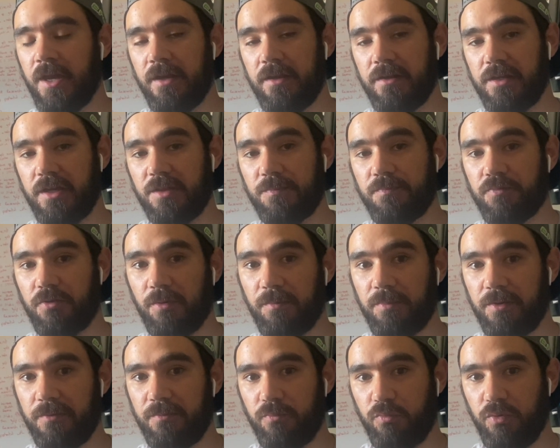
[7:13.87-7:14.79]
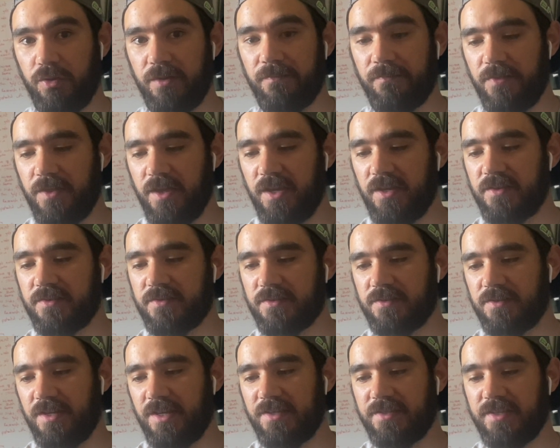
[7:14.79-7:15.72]
Now, the problem with
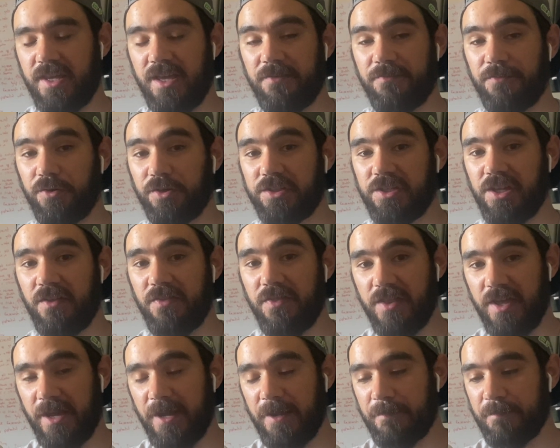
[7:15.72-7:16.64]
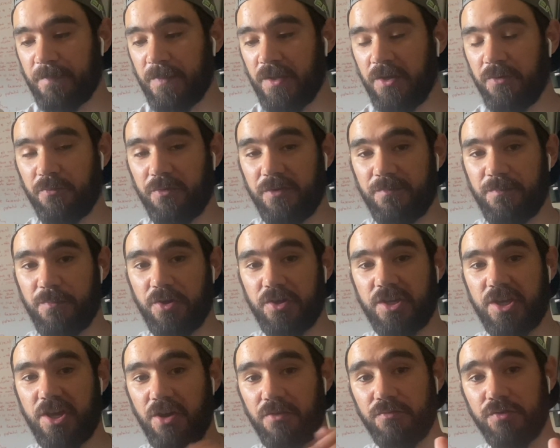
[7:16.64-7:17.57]
this is that if I'd done that with my
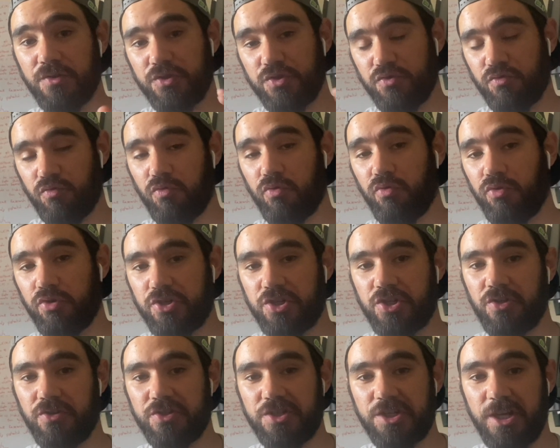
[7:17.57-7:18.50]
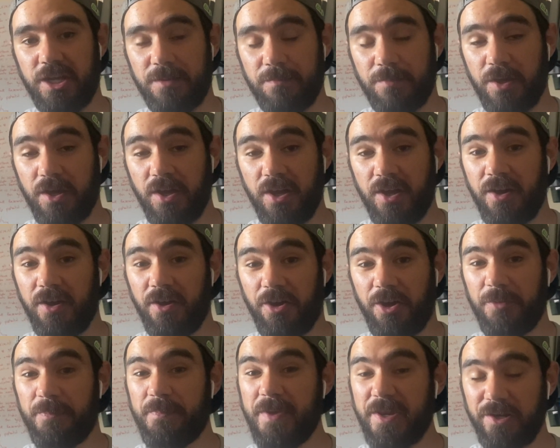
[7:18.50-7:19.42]
current draw shot shape,
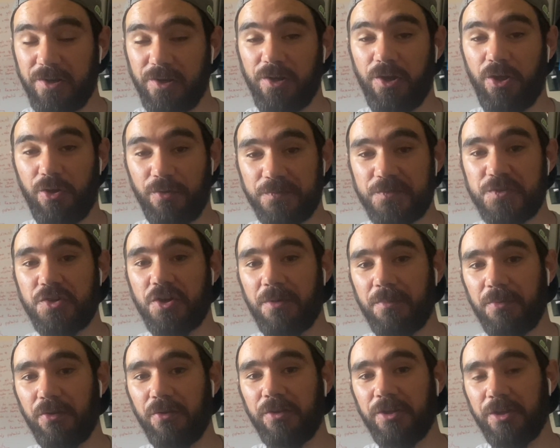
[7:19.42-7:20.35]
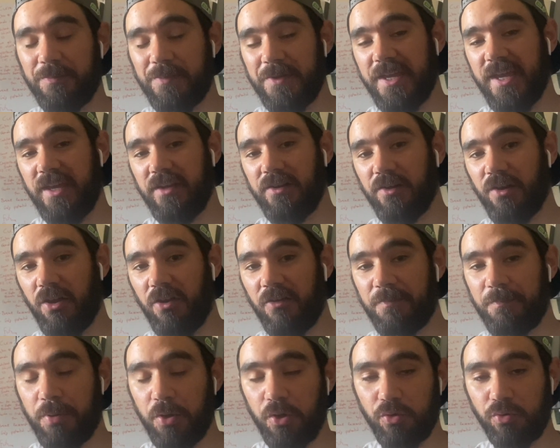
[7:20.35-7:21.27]
I'd be in a lot of trouble. I'd be hitting a lot
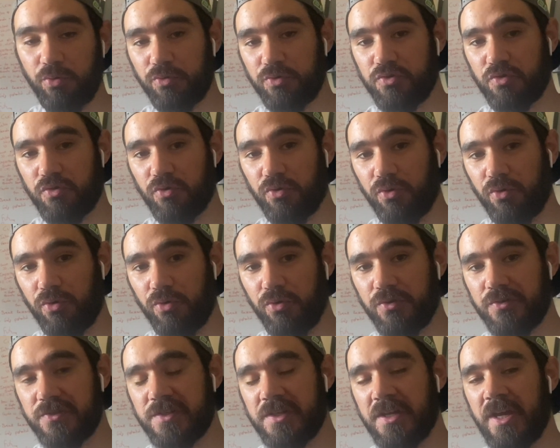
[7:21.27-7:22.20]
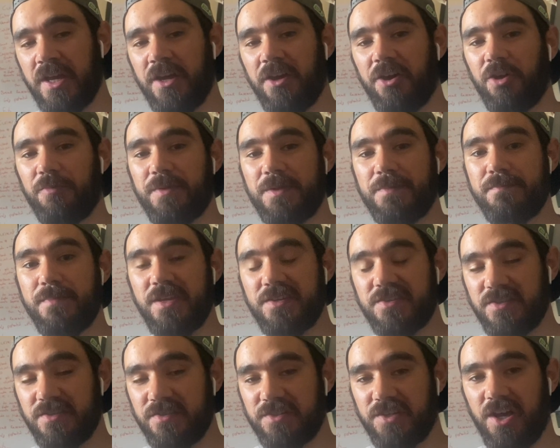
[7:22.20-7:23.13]
of pull draws. I'd be
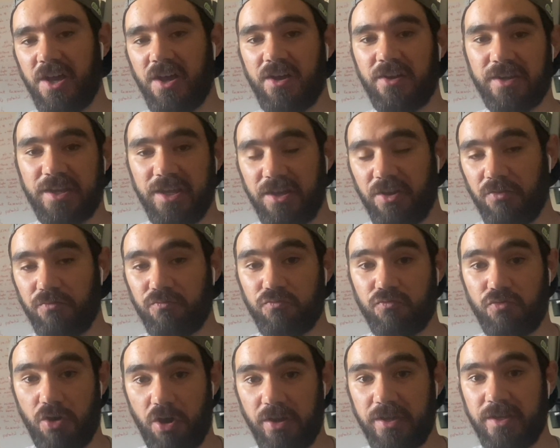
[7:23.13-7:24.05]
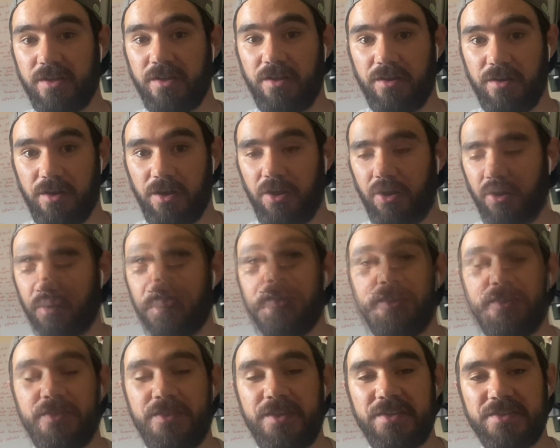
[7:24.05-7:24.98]
missing target right a lot.
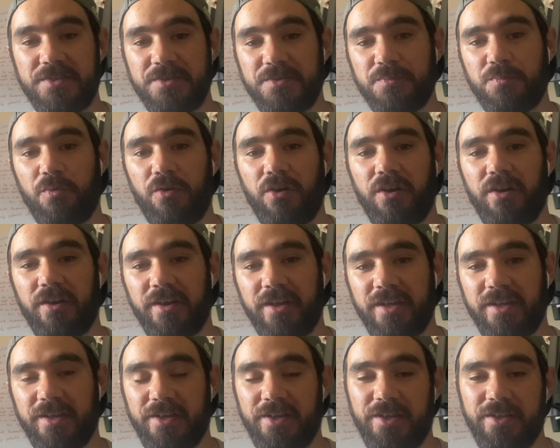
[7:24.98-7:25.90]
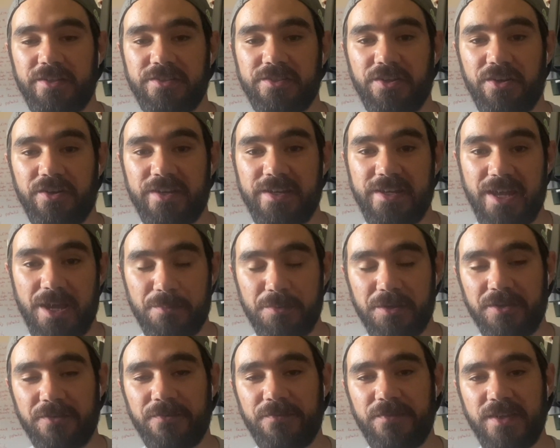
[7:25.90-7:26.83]
This is why a
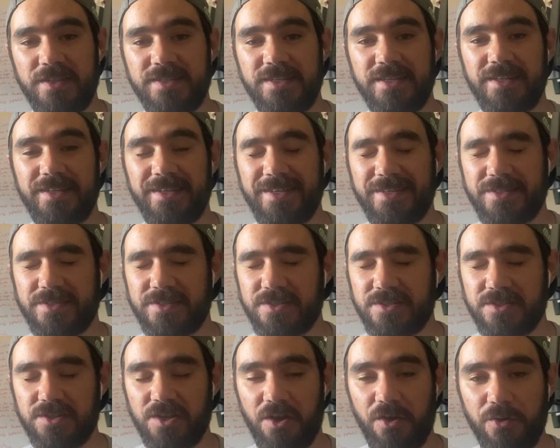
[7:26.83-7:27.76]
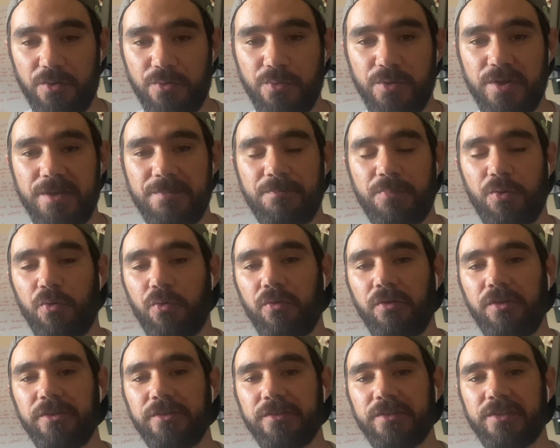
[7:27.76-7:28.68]
dynamic fitting is so
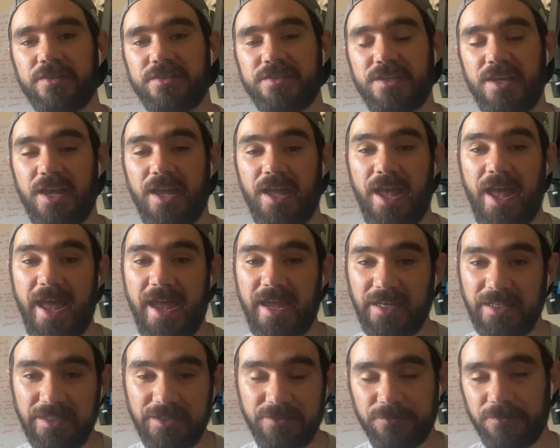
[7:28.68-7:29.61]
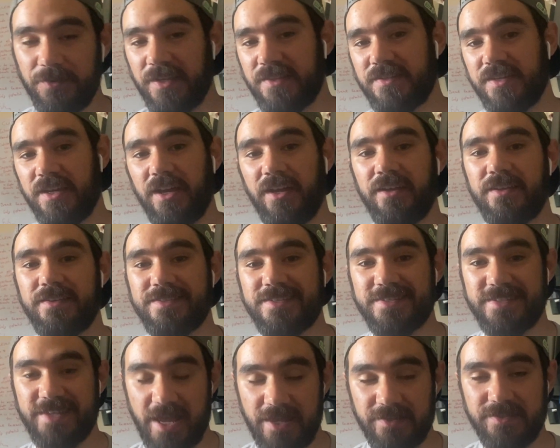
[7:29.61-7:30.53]
important, because any fitter
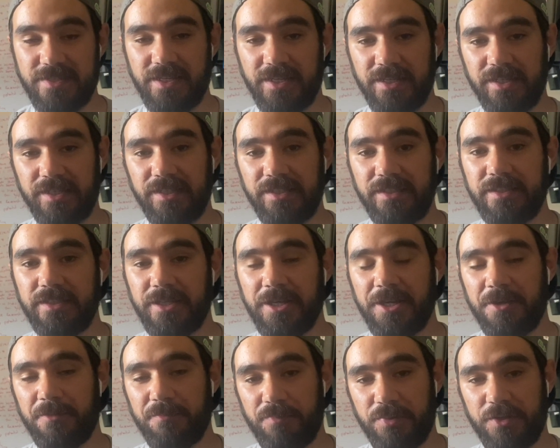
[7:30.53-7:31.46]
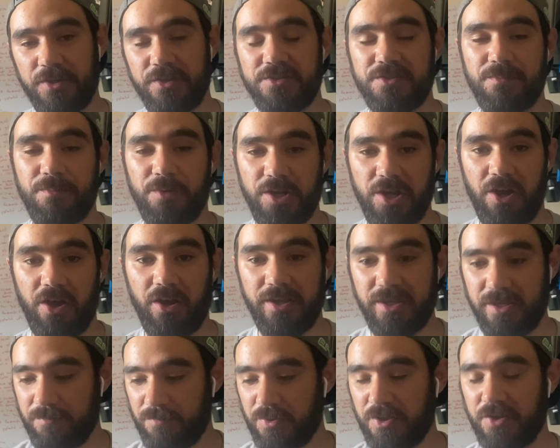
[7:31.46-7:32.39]
statically, because of my
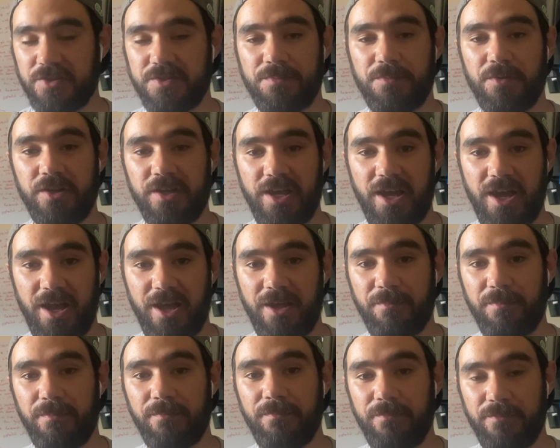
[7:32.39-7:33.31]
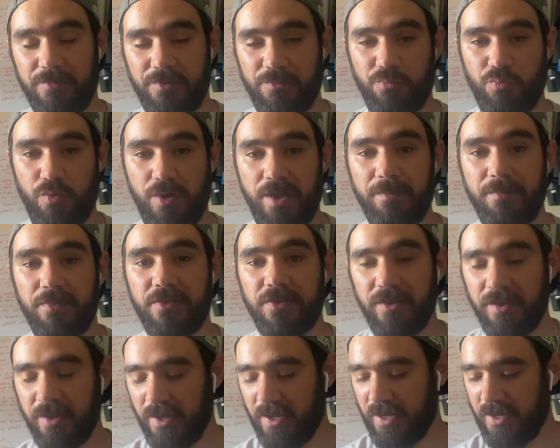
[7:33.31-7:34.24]
height and because of my arm
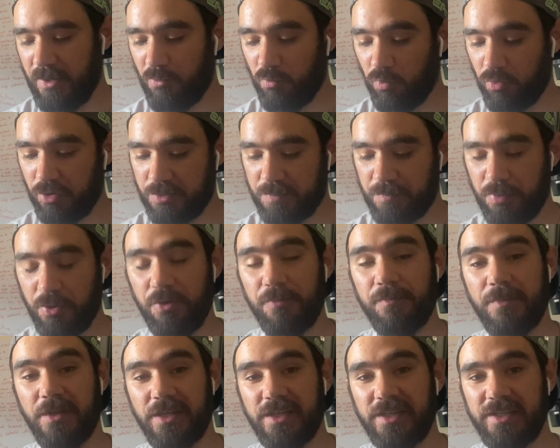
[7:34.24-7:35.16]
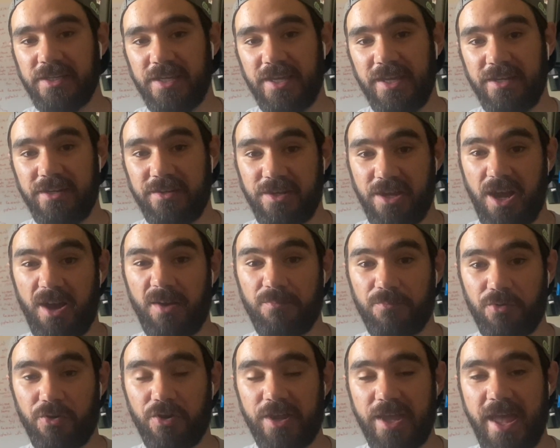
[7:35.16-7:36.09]
width, would put me in an
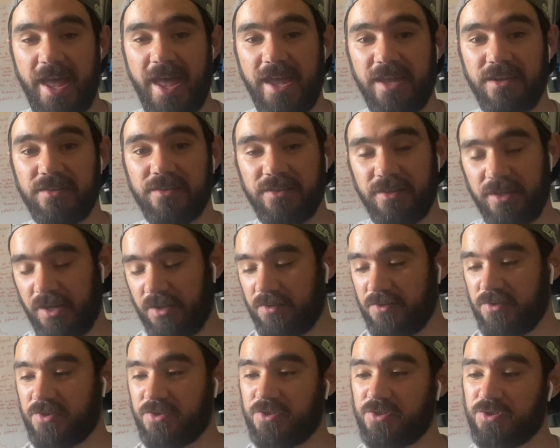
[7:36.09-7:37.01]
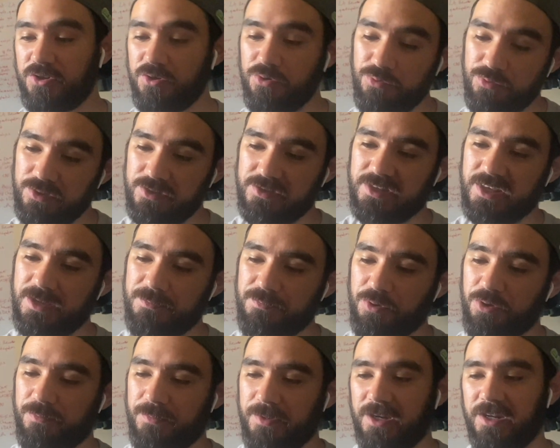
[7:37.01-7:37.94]
upright head. And as soon as they
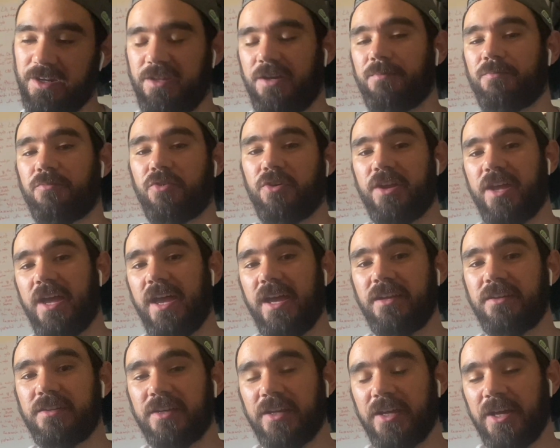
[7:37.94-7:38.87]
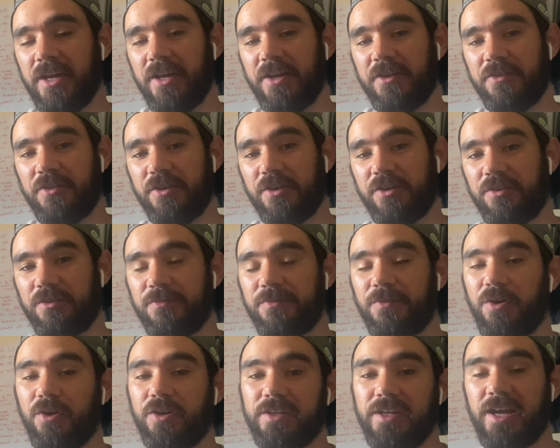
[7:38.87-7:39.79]
put me in an upright head, they're going to
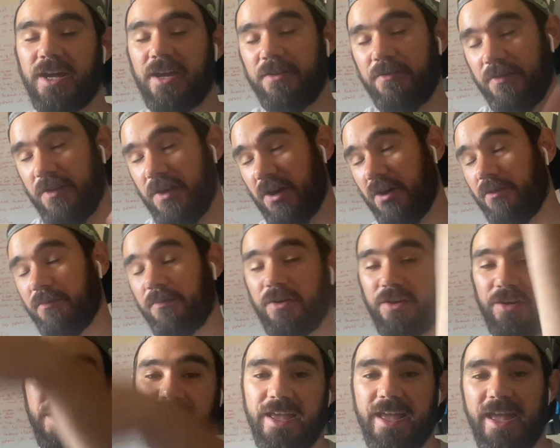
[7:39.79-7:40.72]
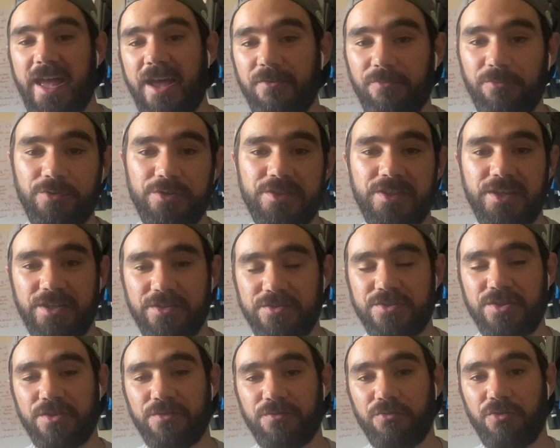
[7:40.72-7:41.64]
find out that I'm going to hit everything
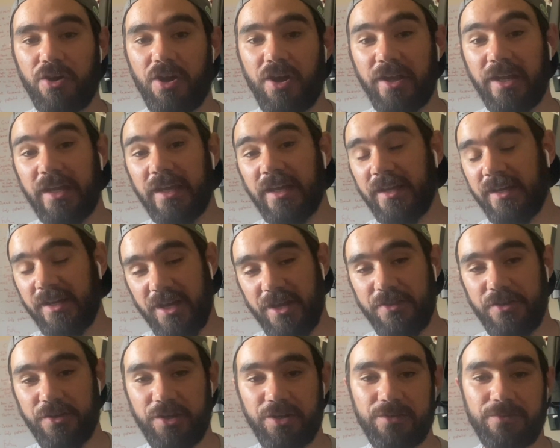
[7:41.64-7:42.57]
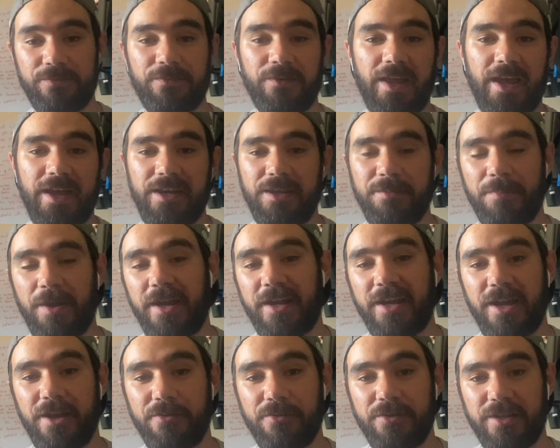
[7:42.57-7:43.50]
to the right, and they're going to flatten it
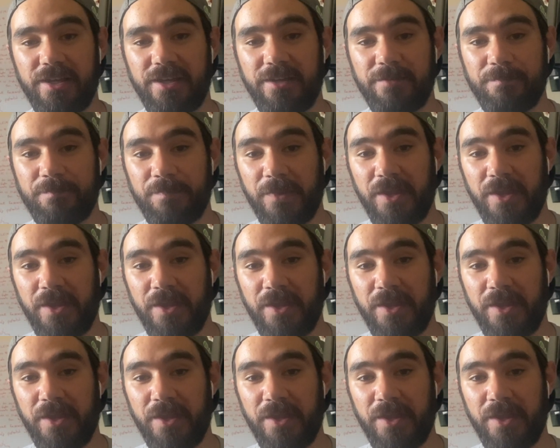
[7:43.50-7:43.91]
back out again